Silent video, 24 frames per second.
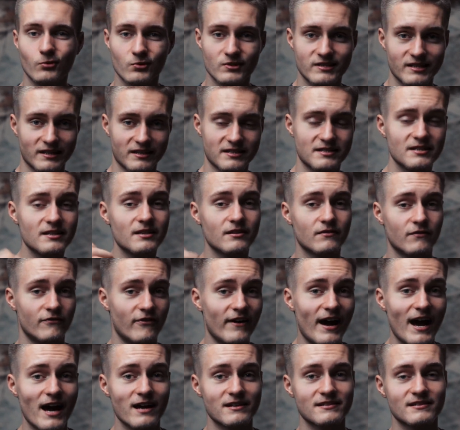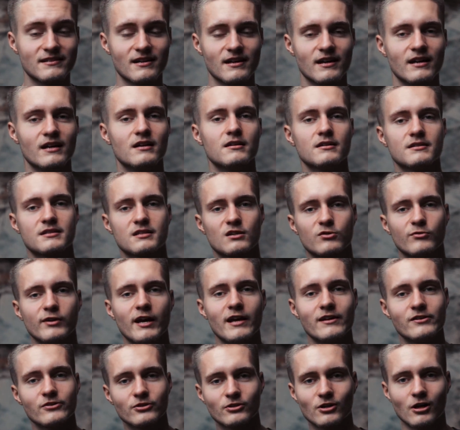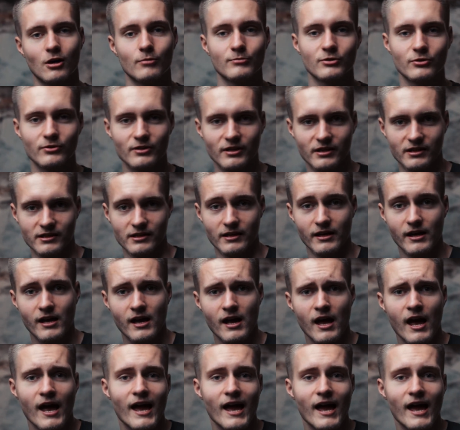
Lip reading: to succeed fast is creator community.